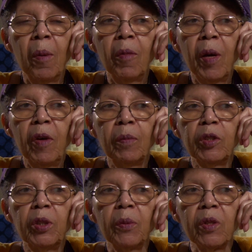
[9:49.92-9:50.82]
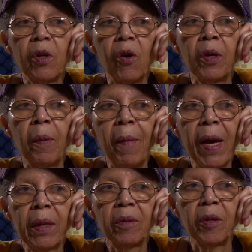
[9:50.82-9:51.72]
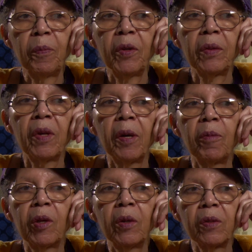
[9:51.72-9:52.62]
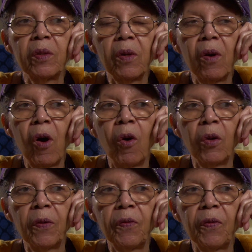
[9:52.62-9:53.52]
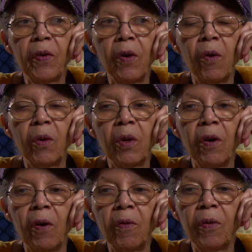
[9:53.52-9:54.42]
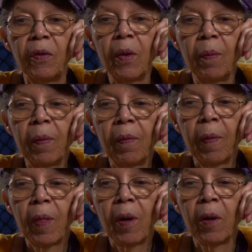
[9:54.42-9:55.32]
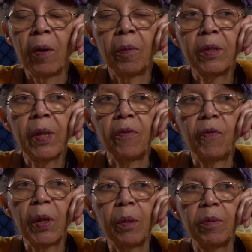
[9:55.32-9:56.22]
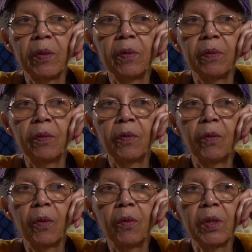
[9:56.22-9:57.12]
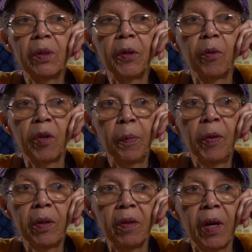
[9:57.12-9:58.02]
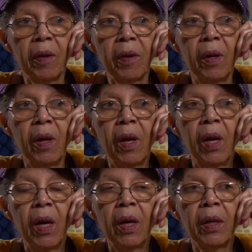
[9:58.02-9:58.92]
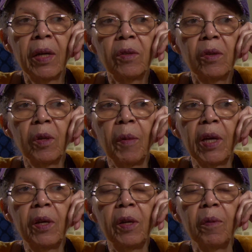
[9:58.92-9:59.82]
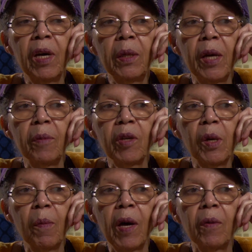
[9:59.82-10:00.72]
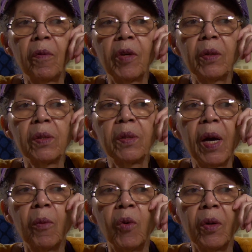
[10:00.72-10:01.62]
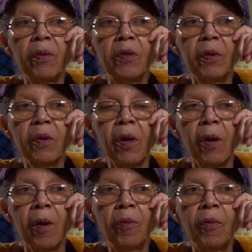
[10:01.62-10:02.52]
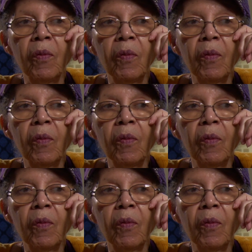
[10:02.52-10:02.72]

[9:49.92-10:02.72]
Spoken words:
My membership was automatically put there because all of St. Philip's was literally put there. And I told him I needed my name to come out because I wanted the